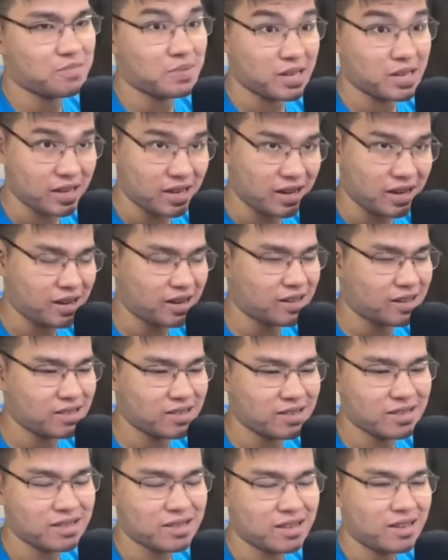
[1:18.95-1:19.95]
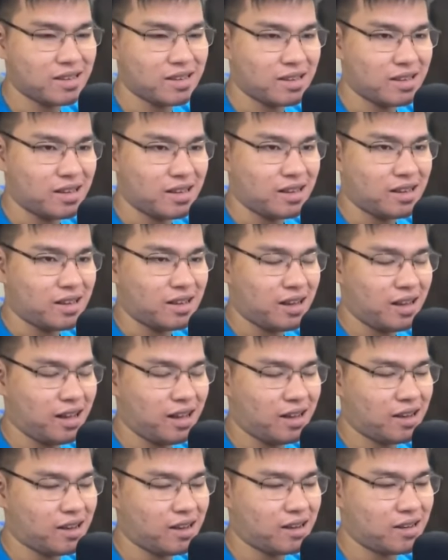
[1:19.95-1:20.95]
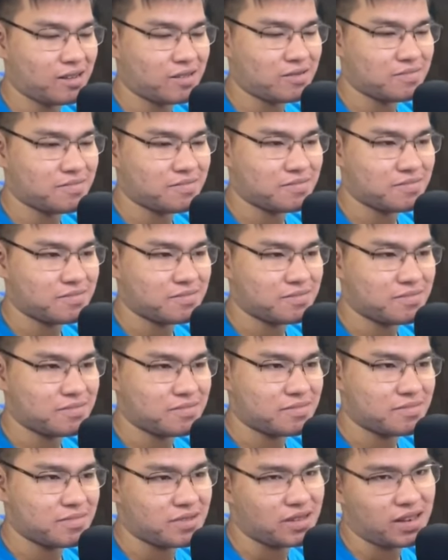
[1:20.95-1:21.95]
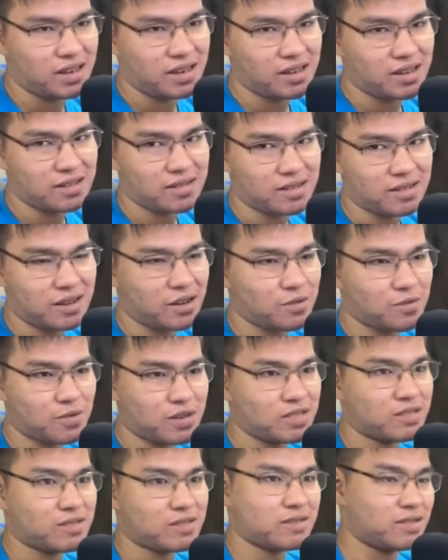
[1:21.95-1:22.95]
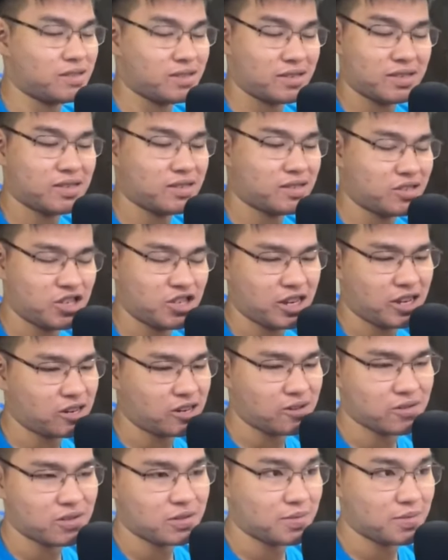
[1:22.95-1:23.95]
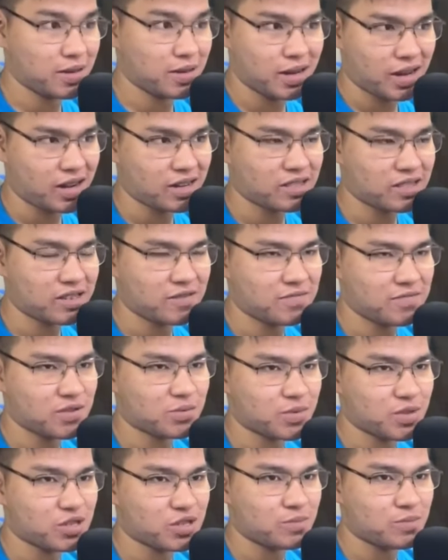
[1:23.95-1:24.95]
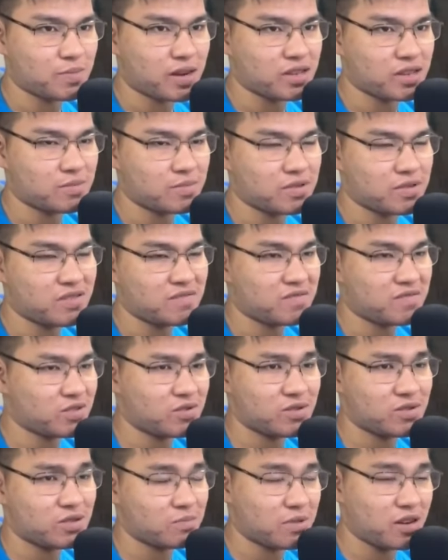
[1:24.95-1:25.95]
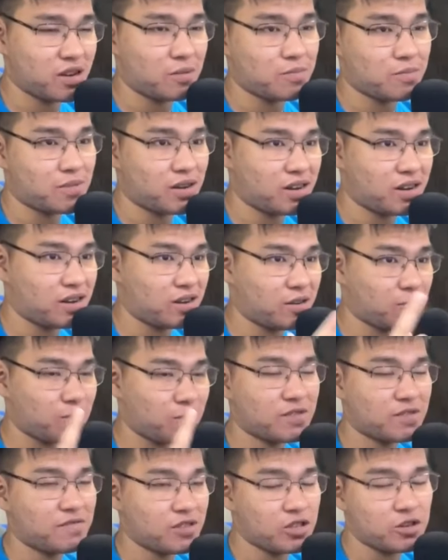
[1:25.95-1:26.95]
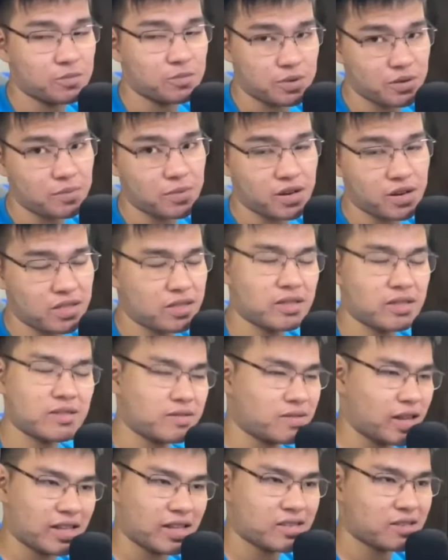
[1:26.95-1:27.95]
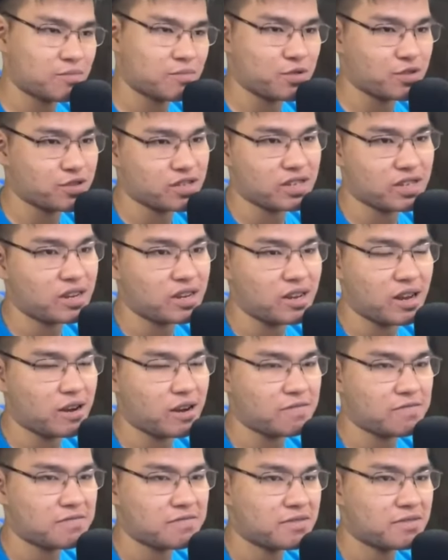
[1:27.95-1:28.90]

Because um, yeah, I want this channel to be active as much as possible, even though it's um, uh, one video per month. That's more than enough.